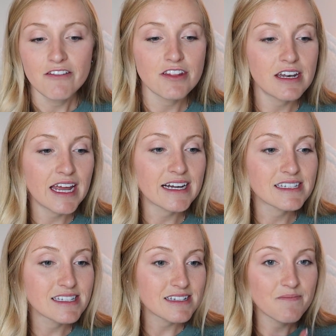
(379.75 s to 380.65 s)
for the
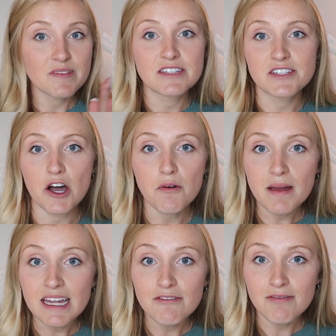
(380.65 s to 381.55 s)
next so
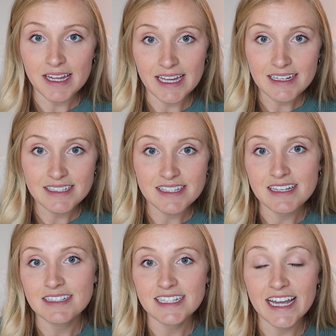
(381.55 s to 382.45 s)
many weeks
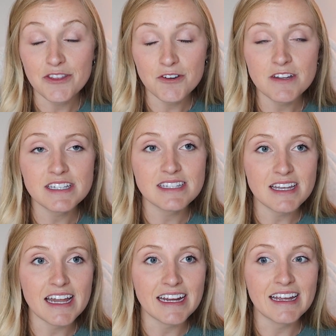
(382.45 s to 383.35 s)
to get through this
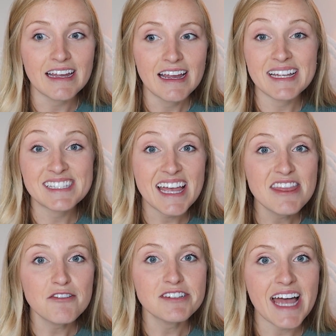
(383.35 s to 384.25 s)
study and send
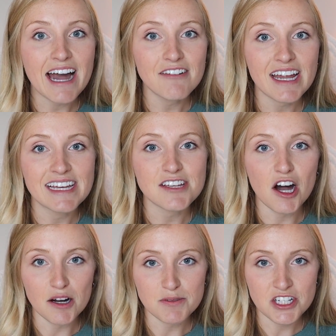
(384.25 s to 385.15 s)
those out as
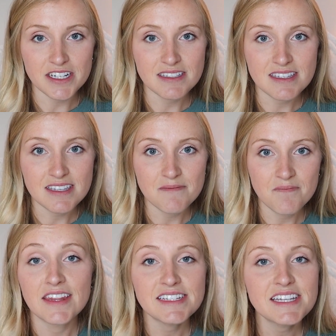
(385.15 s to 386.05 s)
options.
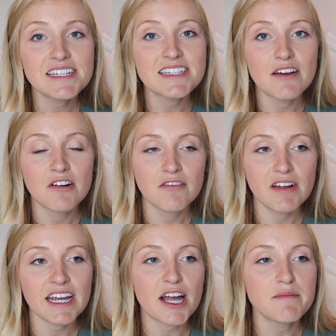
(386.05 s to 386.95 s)
This is, when
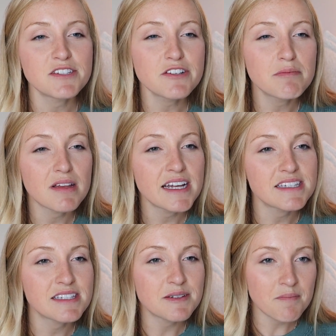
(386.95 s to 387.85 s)
it comes to a
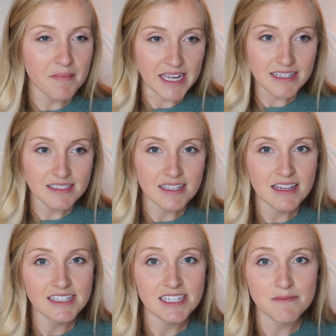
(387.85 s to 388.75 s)
place to meet,
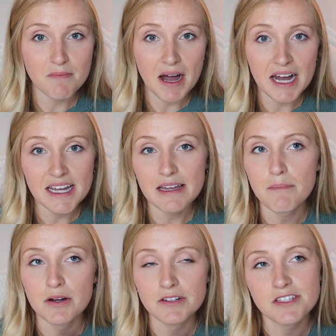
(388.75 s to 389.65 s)
this is my
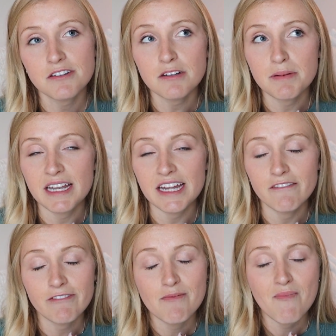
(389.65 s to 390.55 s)
personal
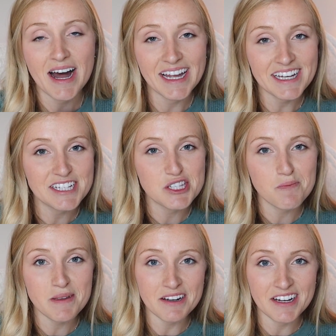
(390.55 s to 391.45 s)
opinion from my
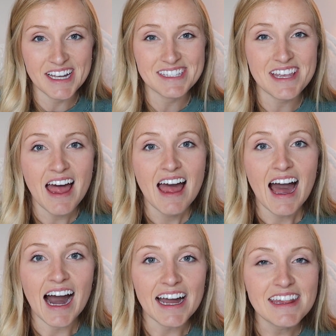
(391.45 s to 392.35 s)
experience.
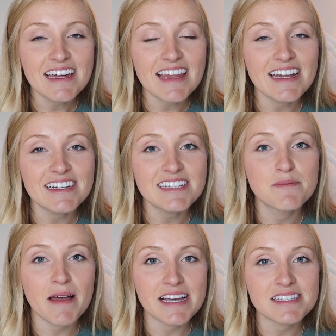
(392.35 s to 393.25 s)
I think that it is
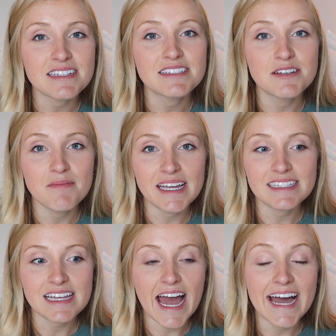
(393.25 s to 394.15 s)
best to
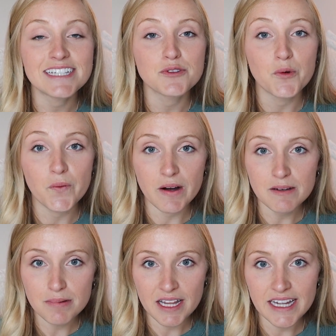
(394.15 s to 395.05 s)
meet at
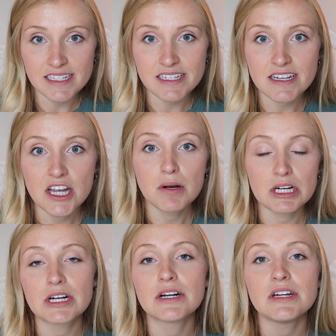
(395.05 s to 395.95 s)
one place
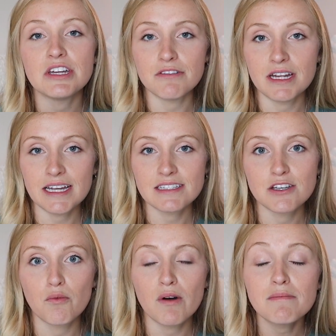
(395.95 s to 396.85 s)
per unit.
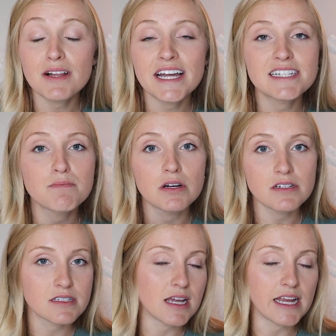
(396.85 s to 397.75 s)
So one place per
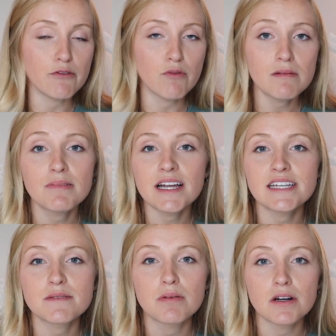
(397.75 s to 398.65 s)
study, one
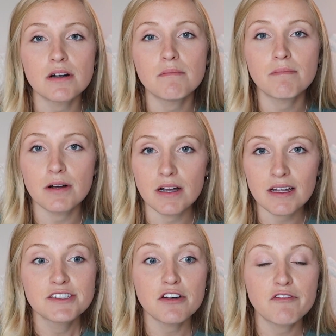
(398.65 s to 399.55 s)
place per book.
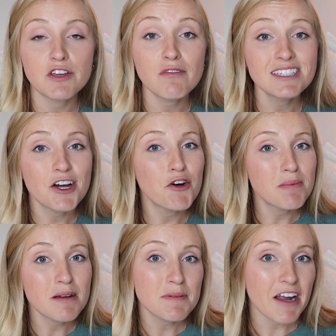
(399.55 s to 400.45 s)
So if you want to
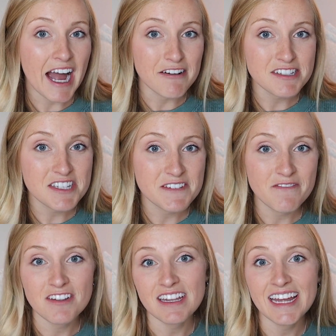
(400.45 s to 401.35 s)
open up your house
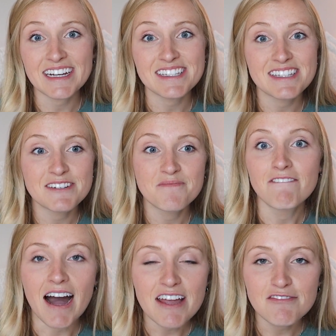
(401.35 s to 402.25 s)
for the next
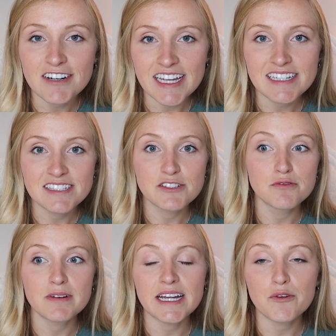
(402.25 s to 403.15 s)
five weeks to
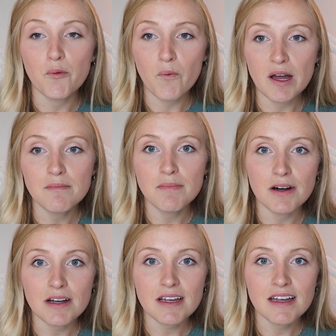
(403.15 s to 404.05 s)
read one book,